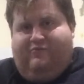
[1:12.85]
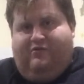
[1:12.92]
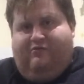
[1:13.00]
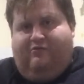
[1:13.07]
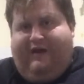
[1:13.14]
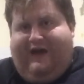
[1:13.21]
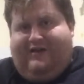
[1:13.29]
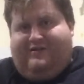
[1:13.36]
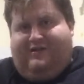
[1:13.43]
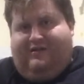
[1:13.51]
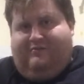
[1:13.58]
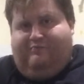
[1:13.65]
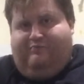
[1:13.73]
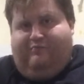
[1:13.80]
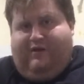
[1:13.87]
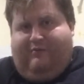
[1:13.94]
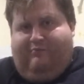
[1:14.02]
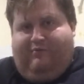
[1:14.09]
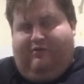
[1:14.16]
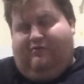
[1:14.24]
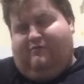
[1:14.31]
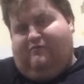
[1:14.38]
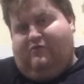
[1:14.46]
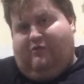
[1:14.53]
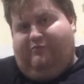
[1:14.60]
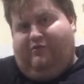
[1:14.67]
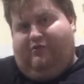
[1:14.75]
little house he's been built.
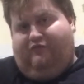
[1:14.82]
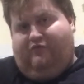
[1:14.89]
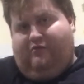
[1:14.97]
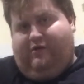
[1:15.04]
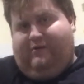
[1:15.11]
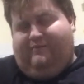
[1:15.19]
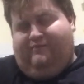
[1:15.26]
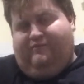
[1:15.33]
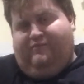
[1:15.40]
I built for him.